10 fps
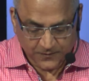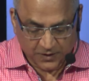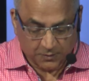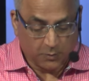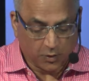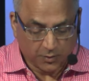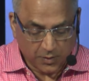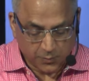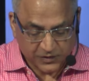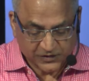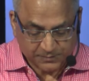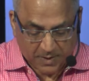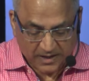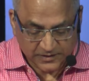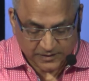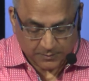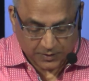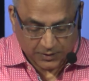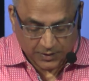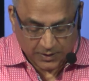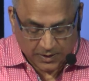The more responsible